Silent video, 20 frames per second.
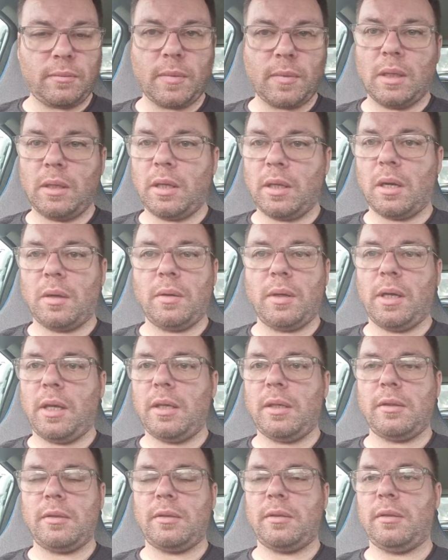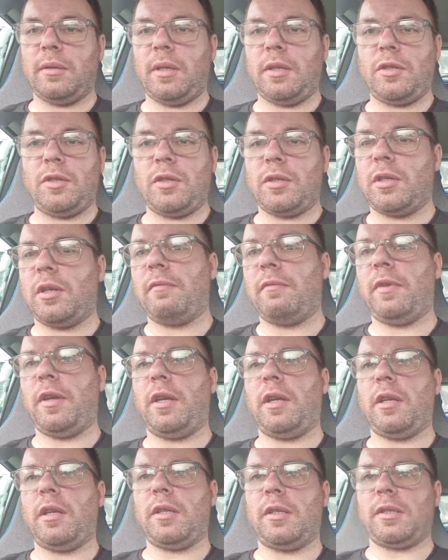you know, it's just
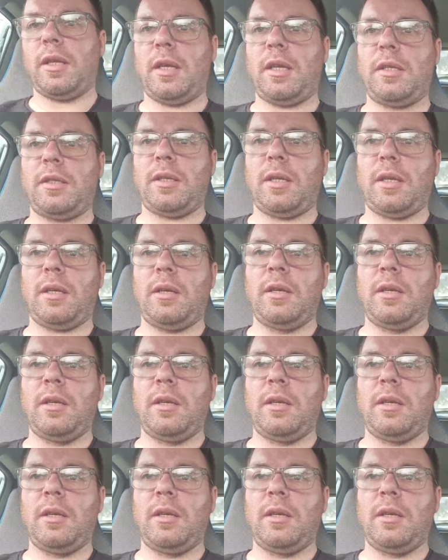convenient, it's easy.